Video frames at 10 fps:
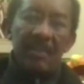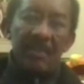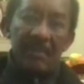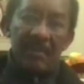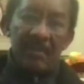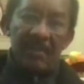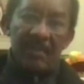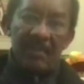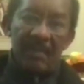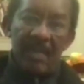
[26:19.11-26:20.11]
years
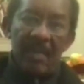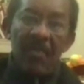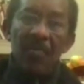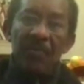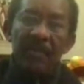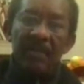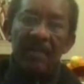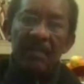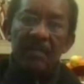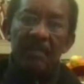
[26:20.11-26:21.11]
at convent
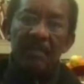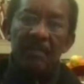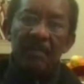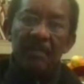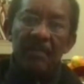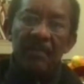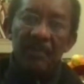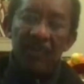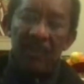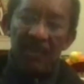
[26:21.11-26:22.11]

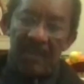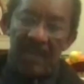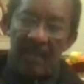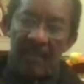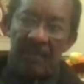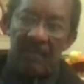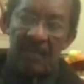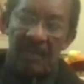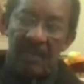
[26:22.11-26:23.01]
before she said when